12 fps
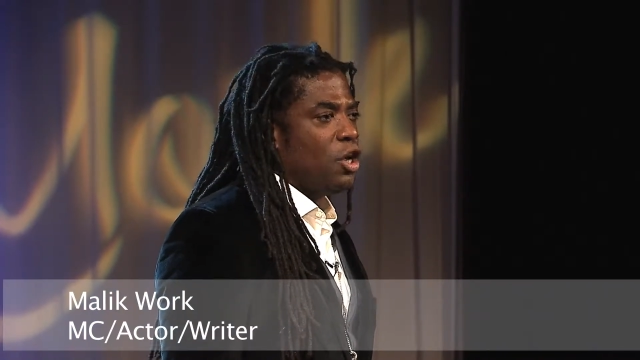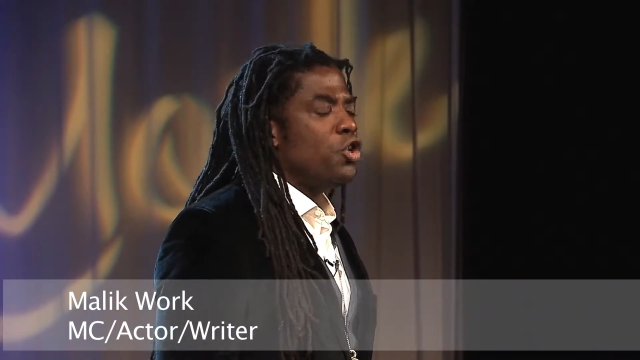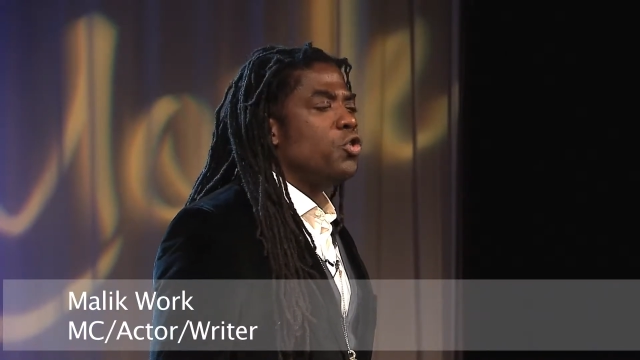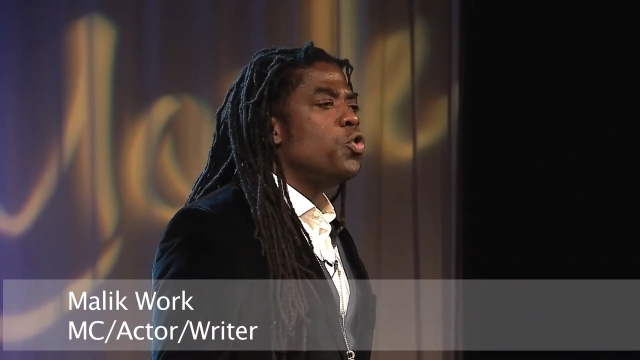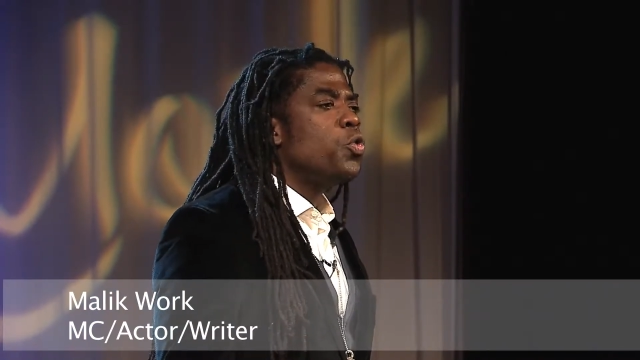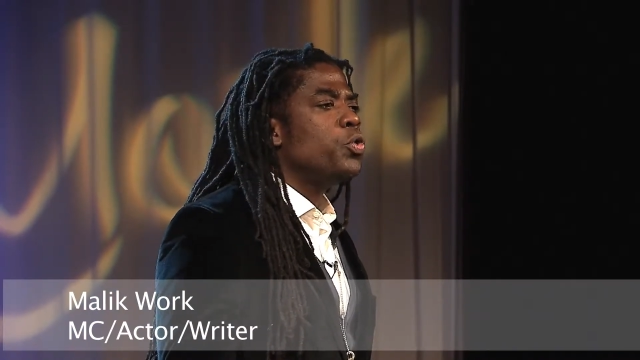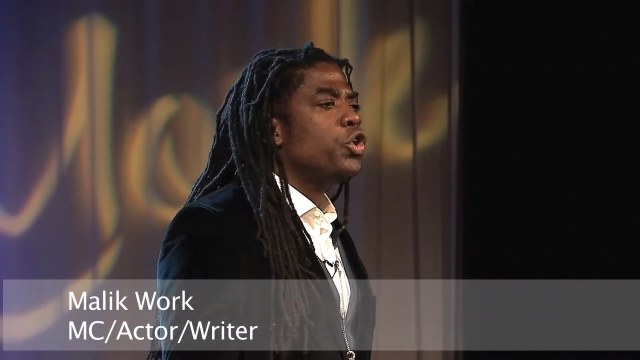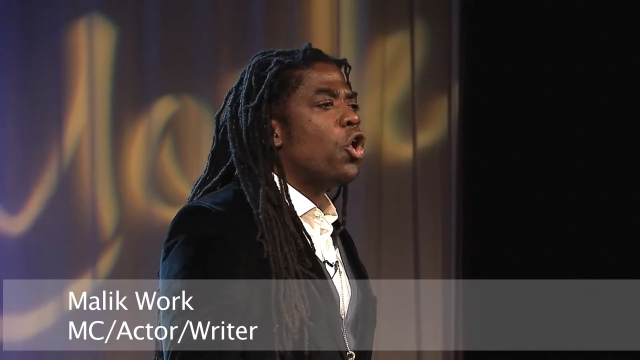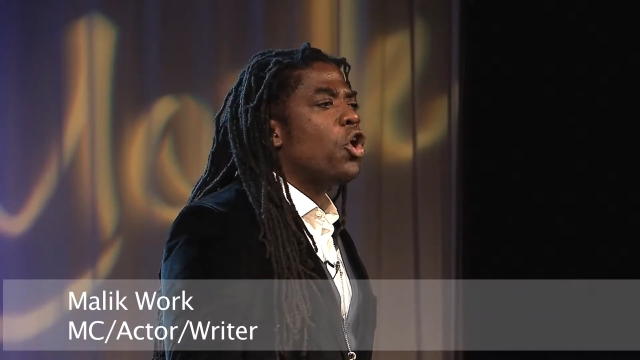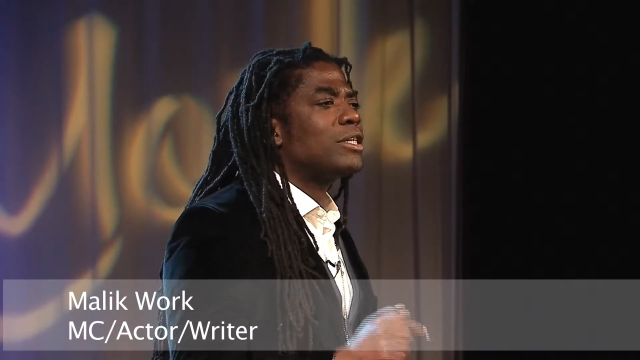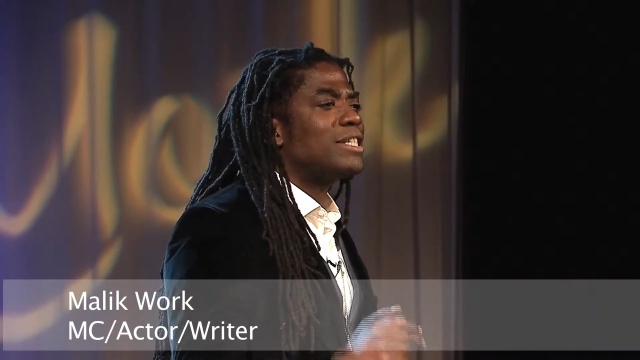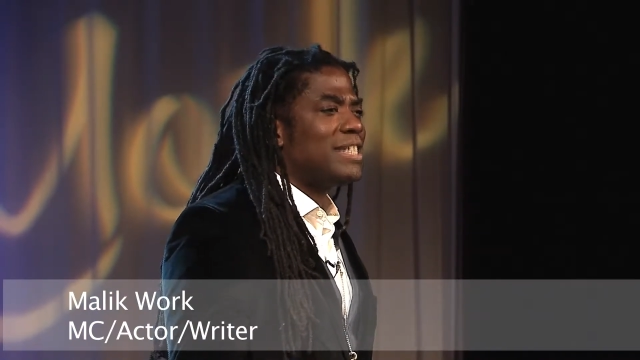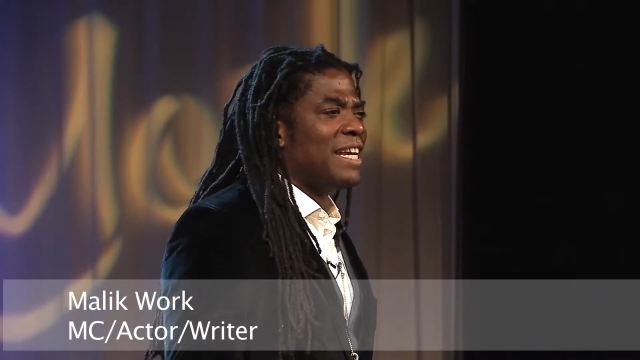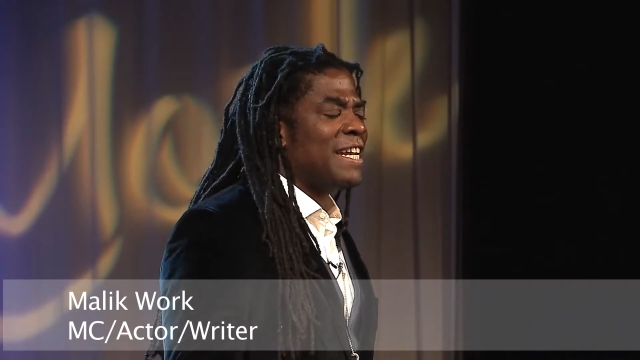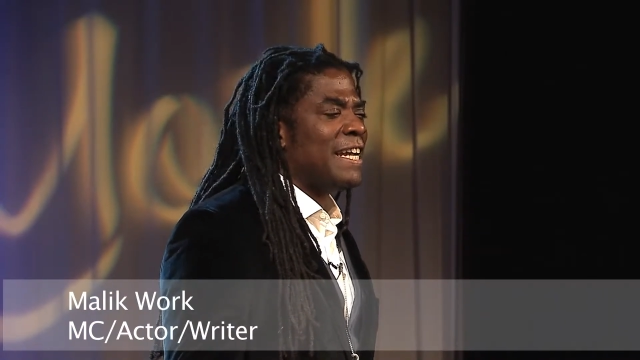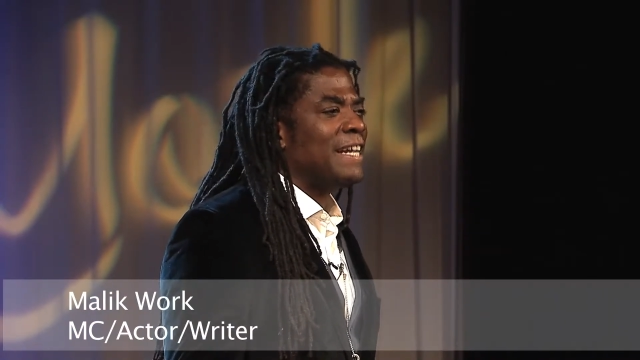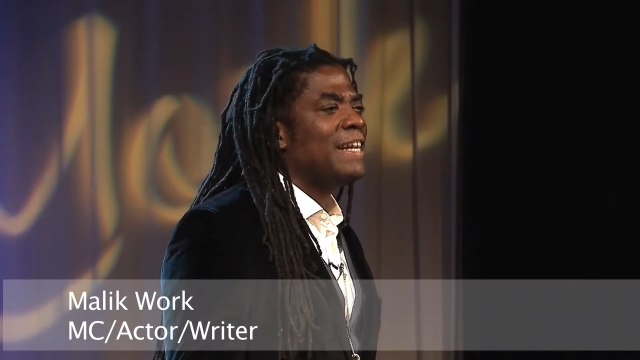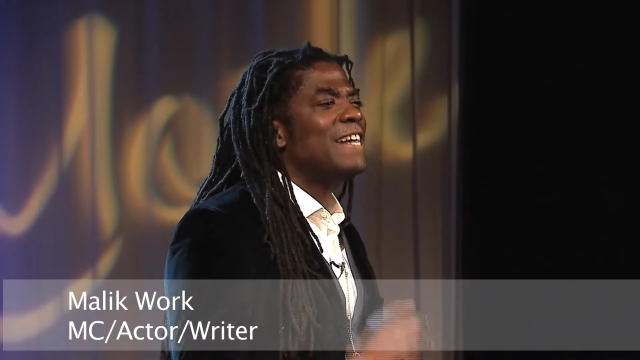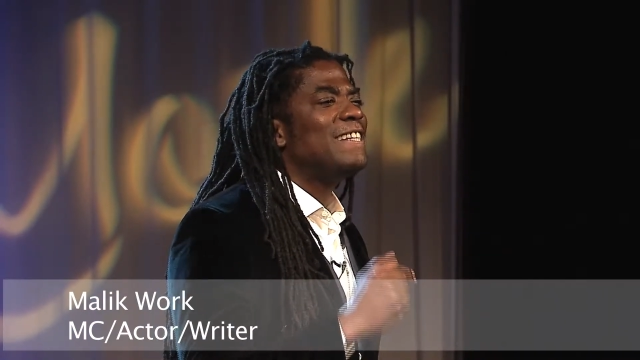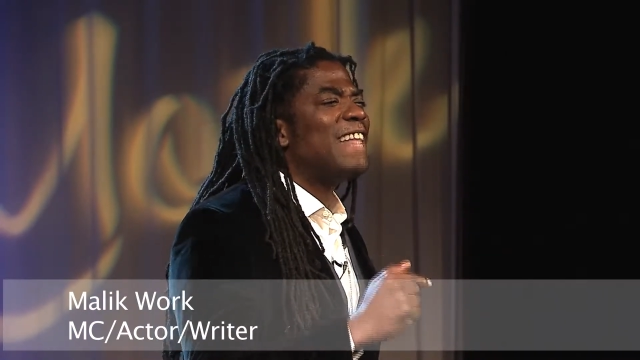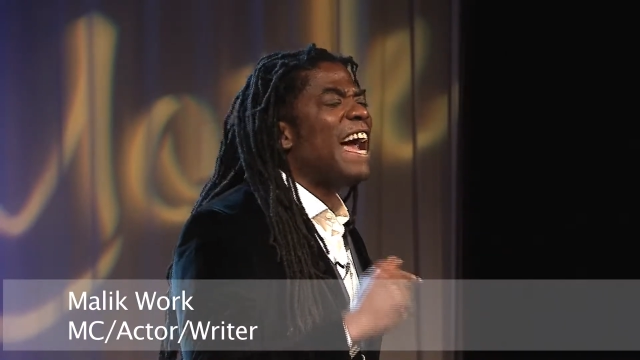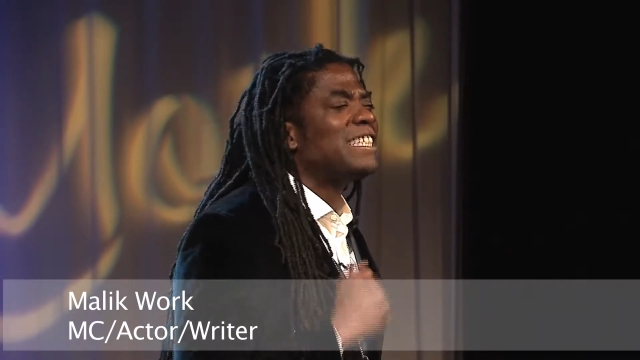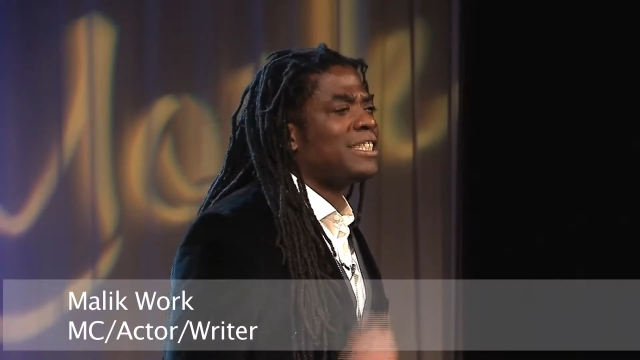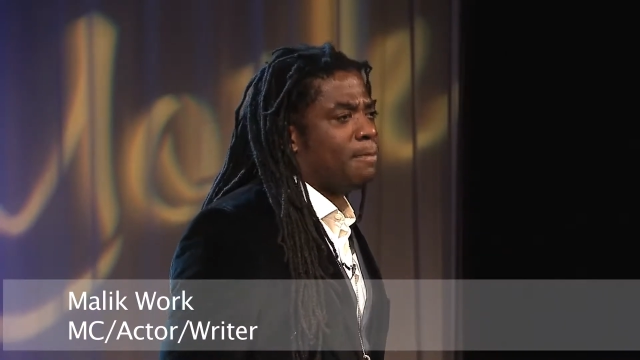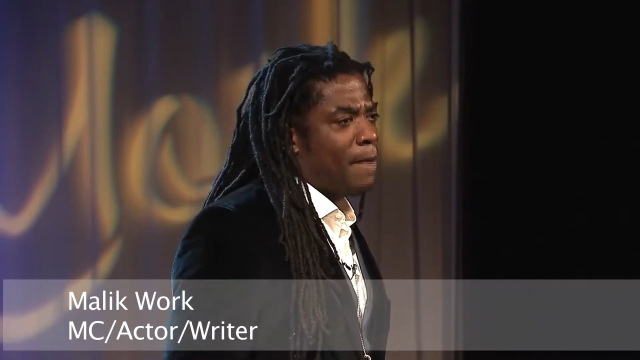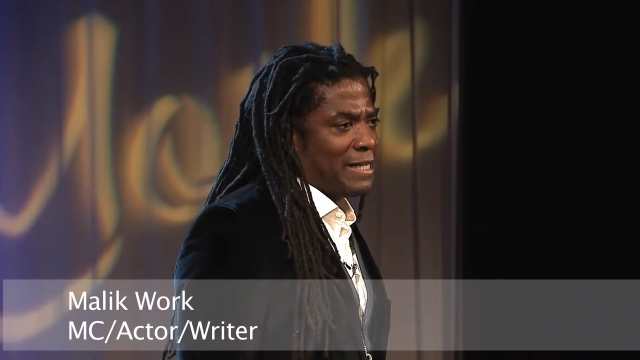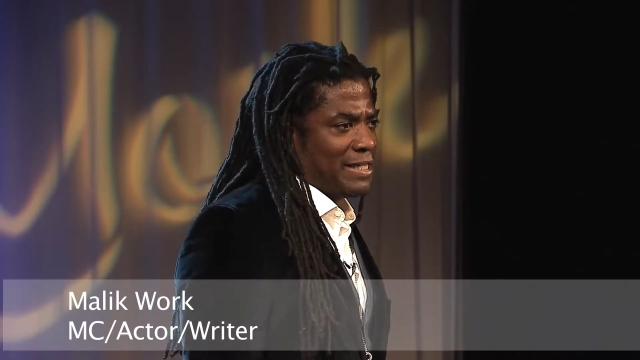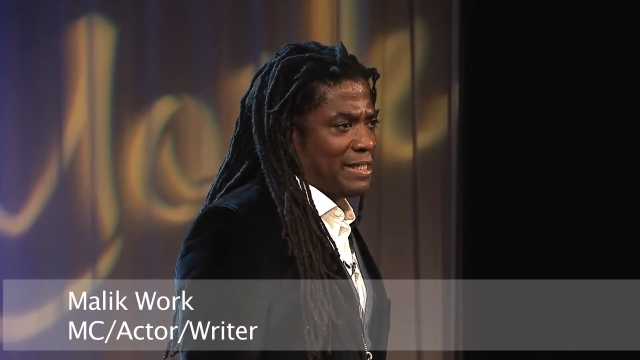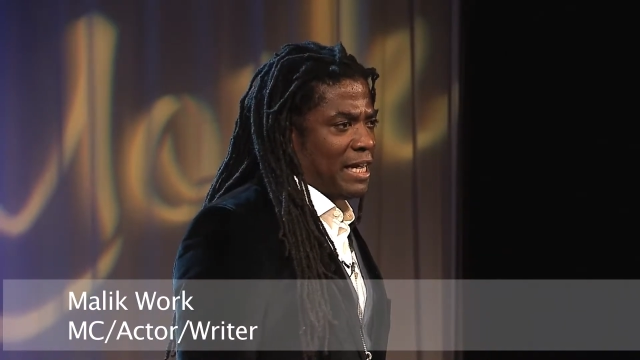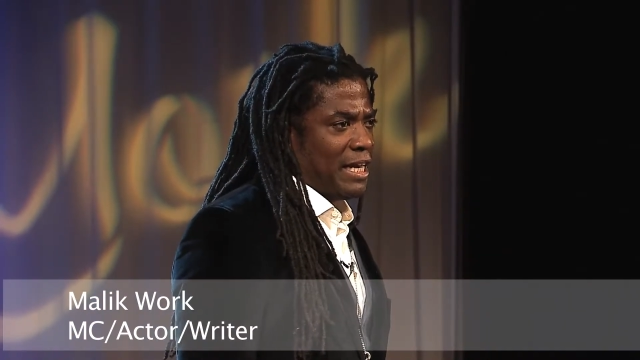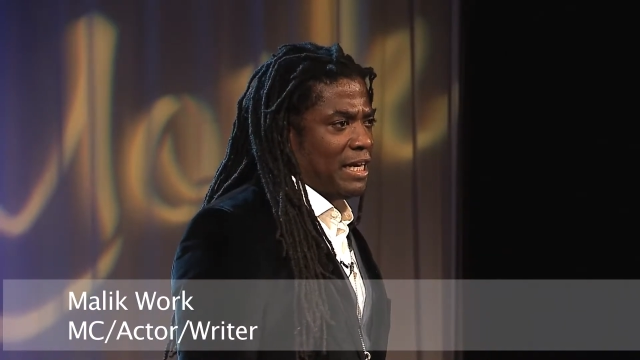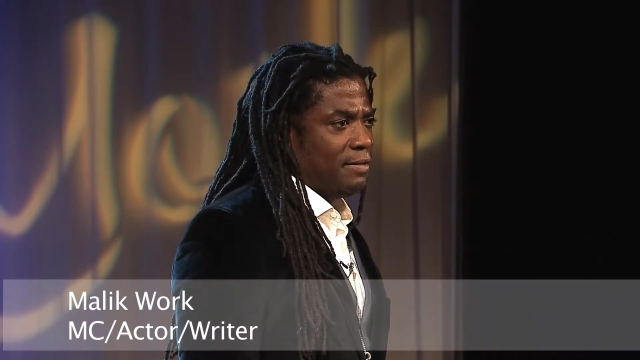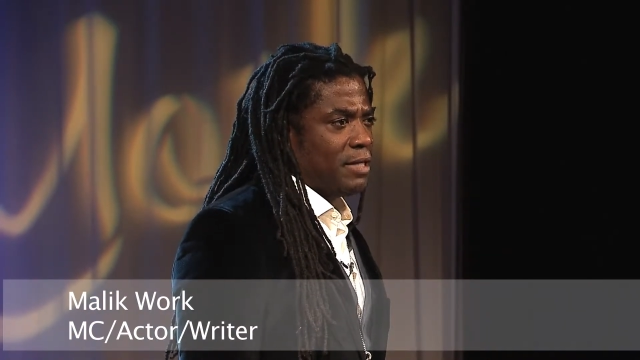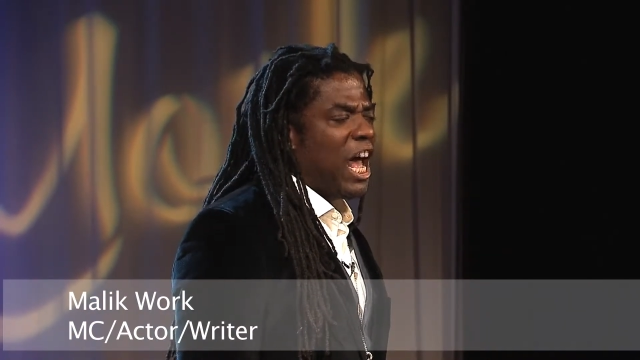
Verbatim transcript: New York City, that's my city.